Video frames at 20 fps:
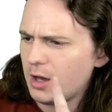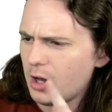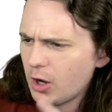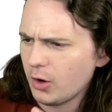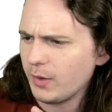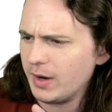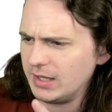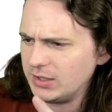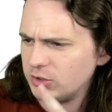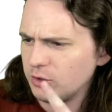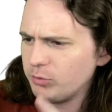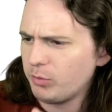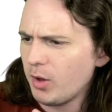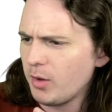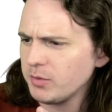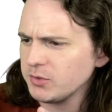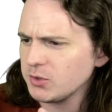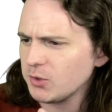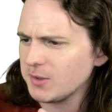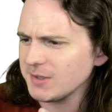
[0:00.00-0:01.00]
All right, so
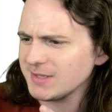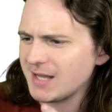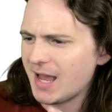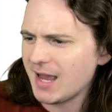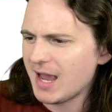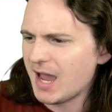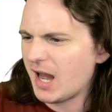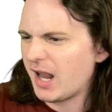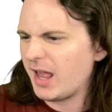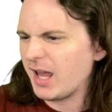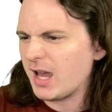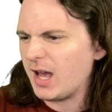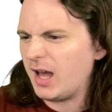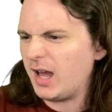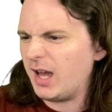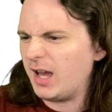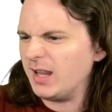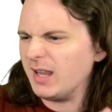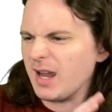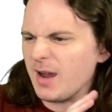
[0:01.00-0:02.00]
Bulbasaur's got kind of like
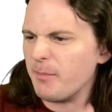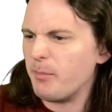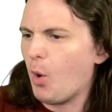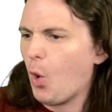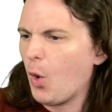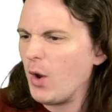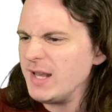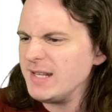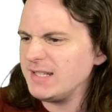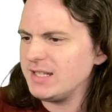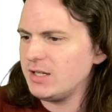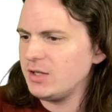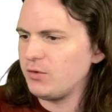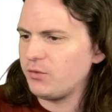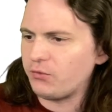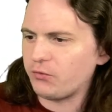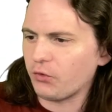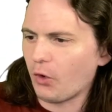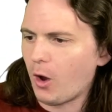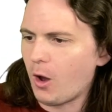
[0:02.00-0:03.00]
a like a
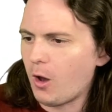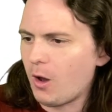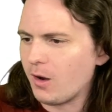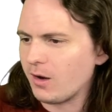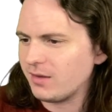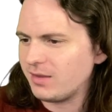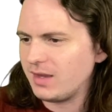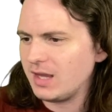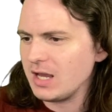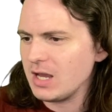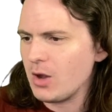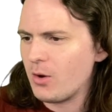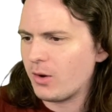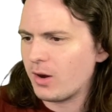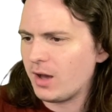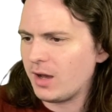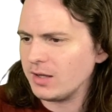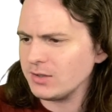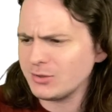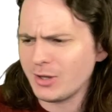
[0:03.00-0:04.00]
poison frog thing
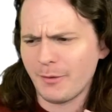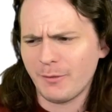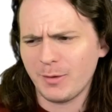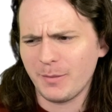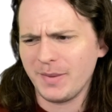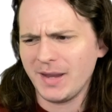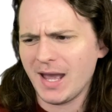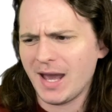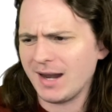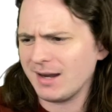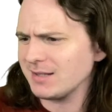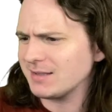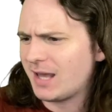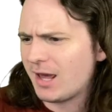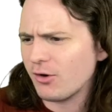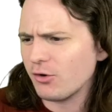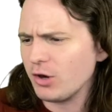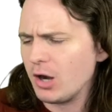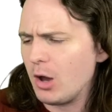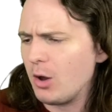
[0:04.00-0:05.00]
going on. So I'm gonna be honest,
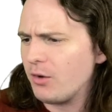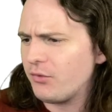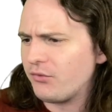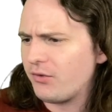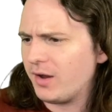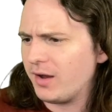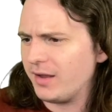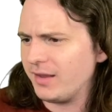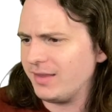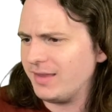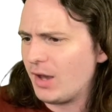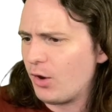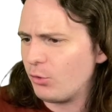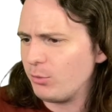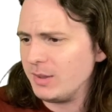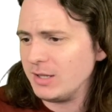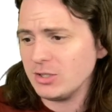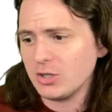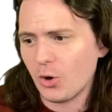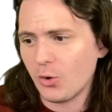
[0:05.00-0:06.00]
I don't know if uh, that
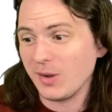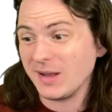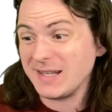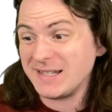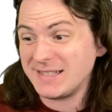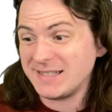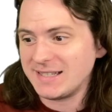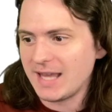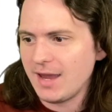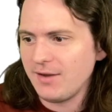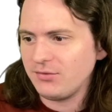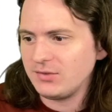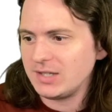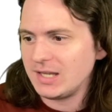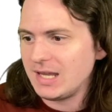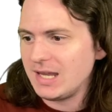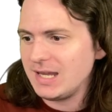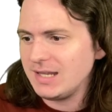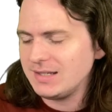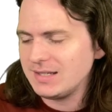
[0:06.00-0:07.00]
would be totally safe
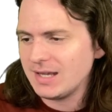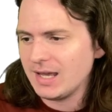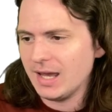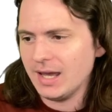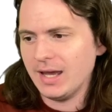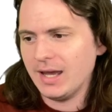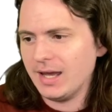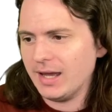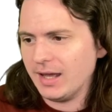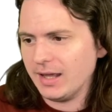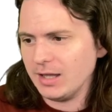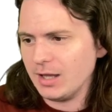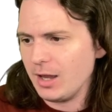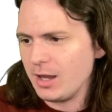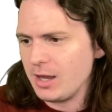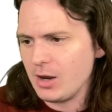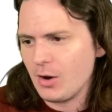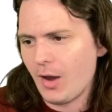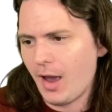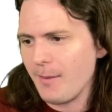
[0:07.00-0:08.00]
to eat. Yeah,
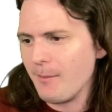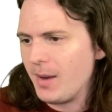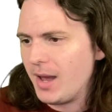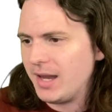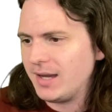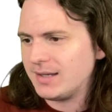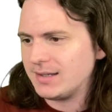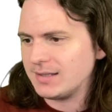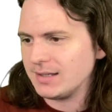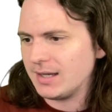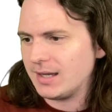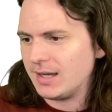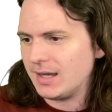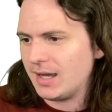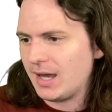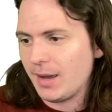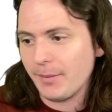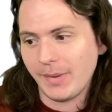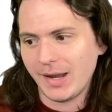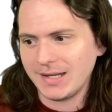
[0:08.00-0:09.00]
you know, I might
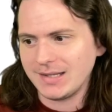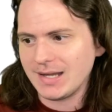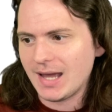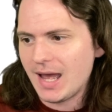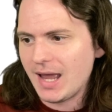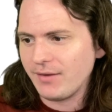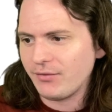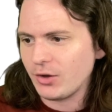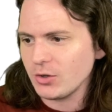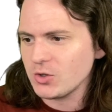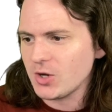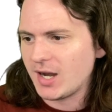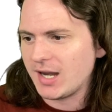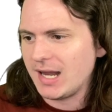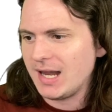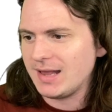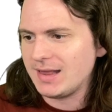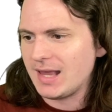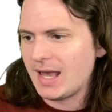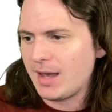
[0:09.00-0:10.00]
uh, I might die if I try
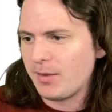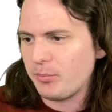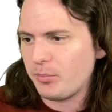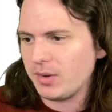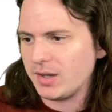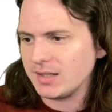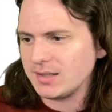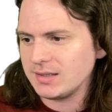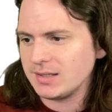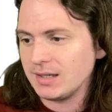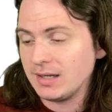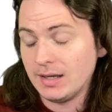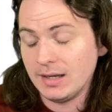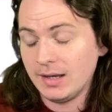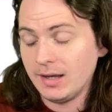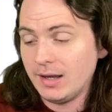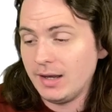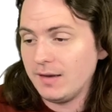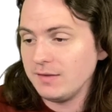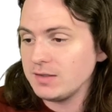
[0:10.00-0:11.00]
to eat that. But
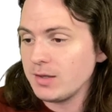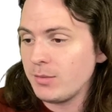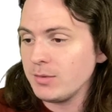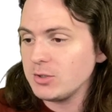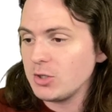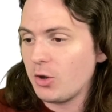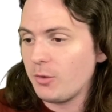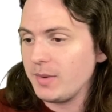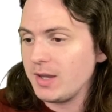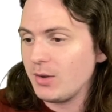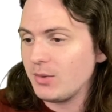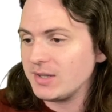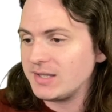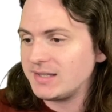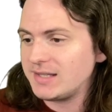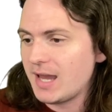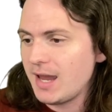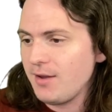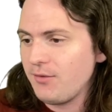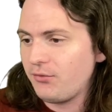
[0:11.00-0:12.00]
someone told me it was
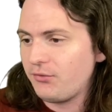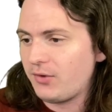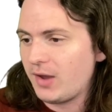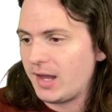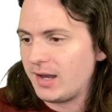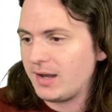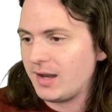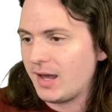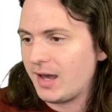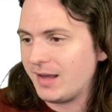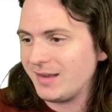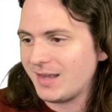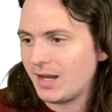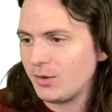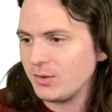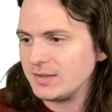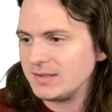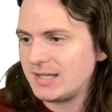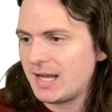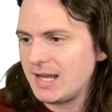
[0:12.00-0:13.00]
safe and uh, that
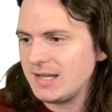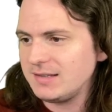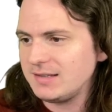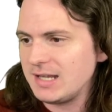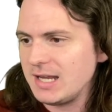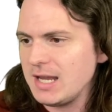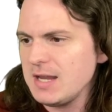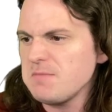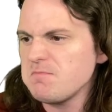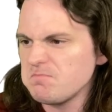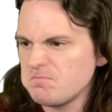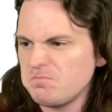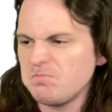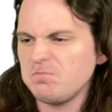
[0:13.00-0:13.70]
it was tasty.